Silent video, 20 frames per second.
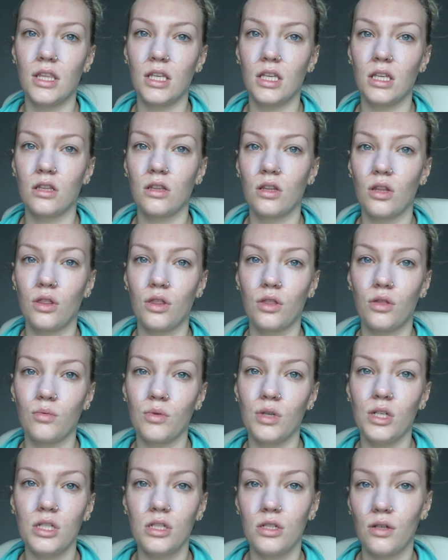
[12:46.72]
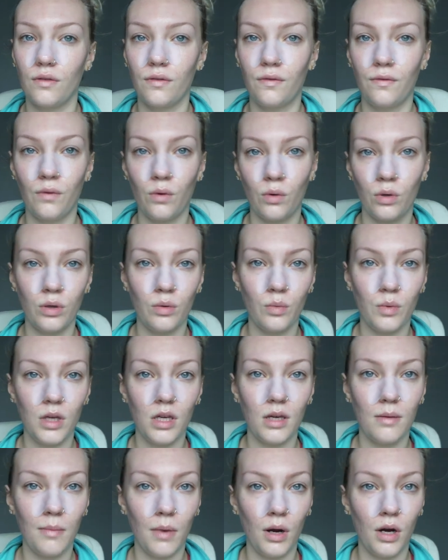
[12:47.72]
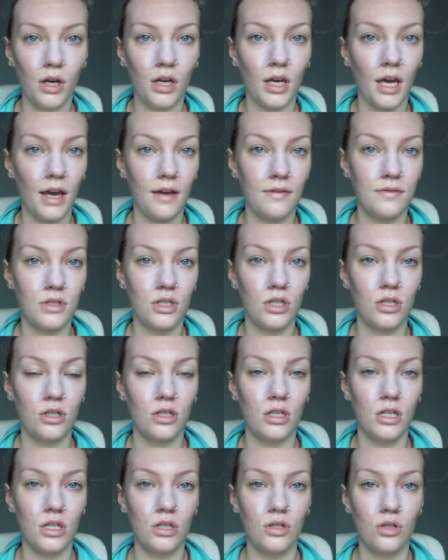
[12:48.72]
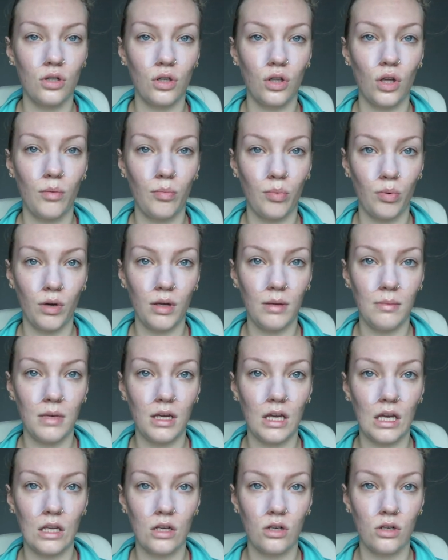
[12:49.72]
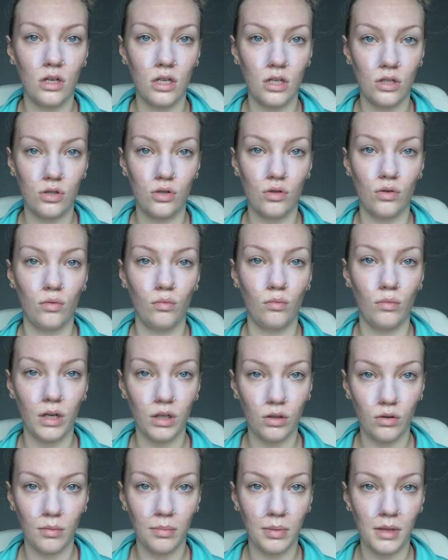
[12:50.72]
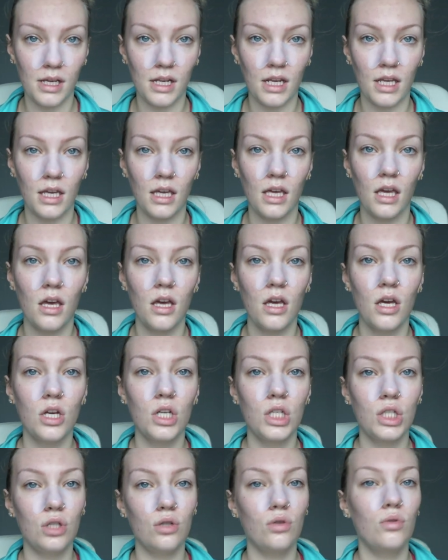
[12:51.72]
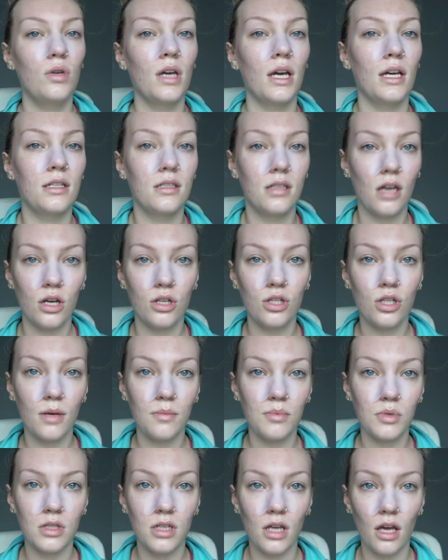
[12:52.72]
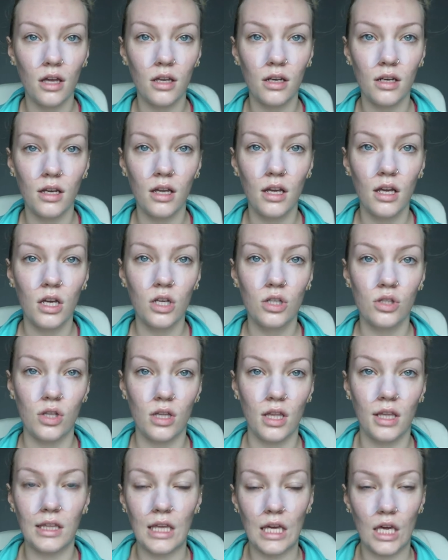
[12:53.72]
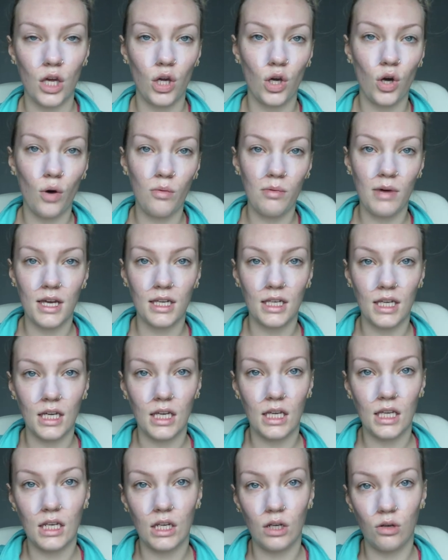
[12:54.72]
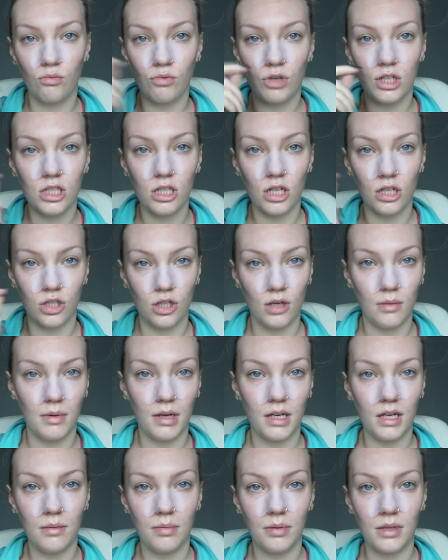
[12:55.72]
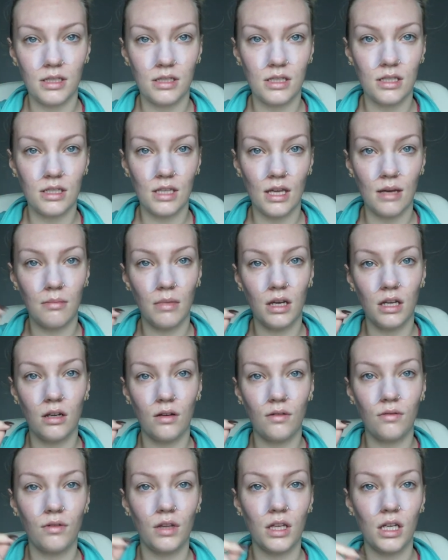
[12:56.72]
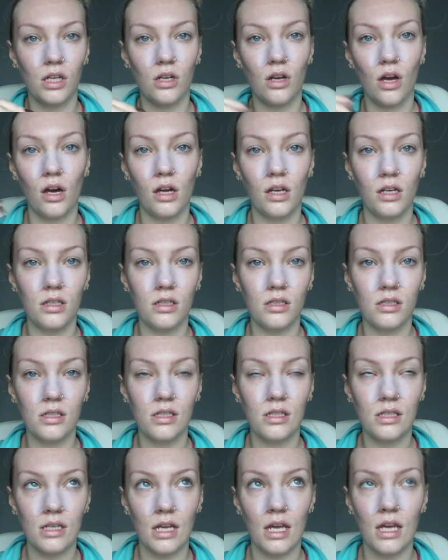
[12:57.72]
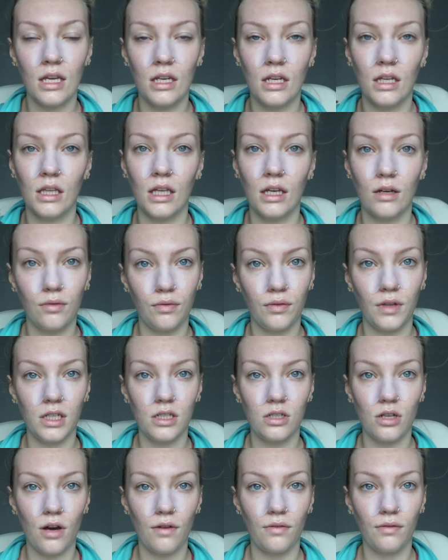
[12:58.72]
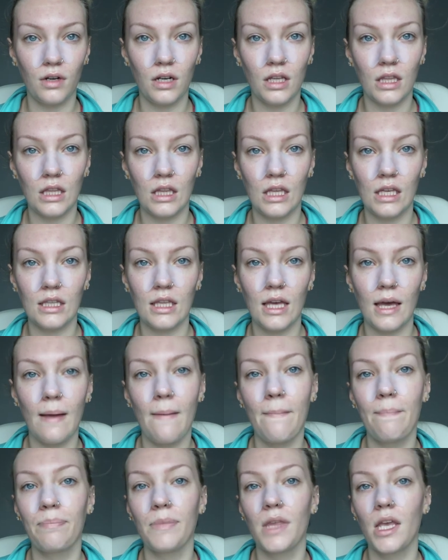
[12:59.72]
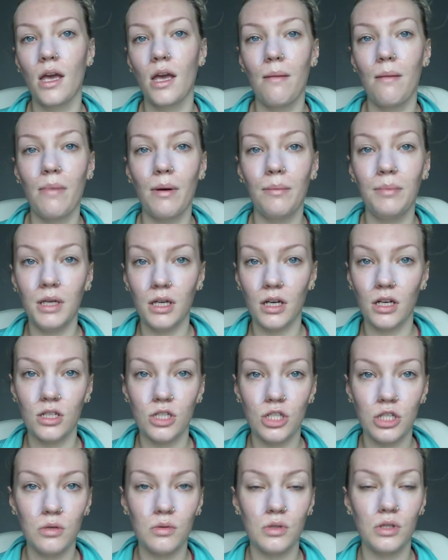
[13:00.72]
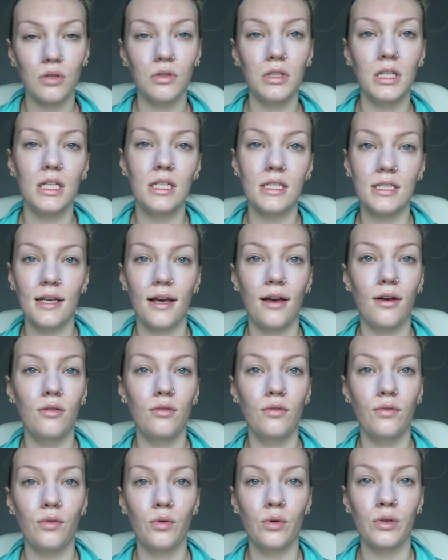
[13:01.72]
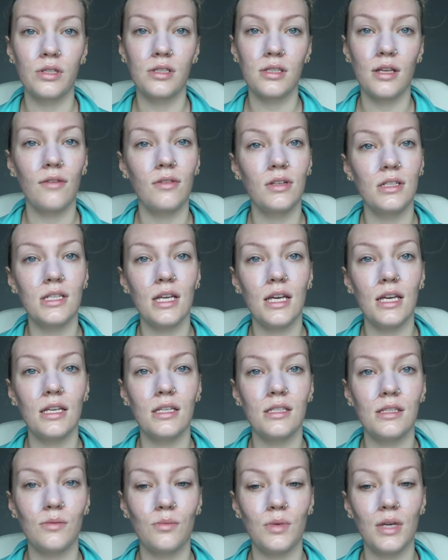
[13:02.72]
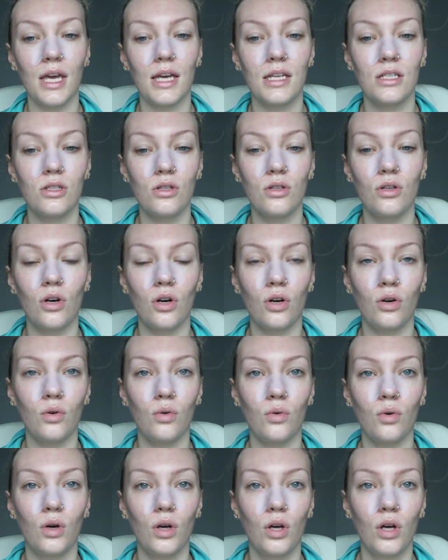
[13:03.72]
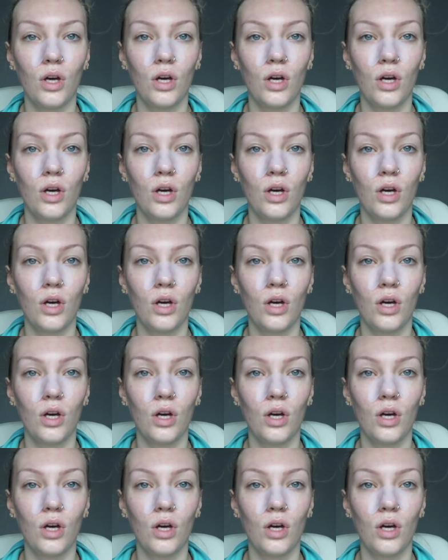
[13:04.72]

think the three to four week mark after your initial appointment and your initial microblading to get touch-ups done so that they can go back in and retouch up any places that might have like not stayed and like flaked off or anything like that. But because she was only in town for seven days, we had to go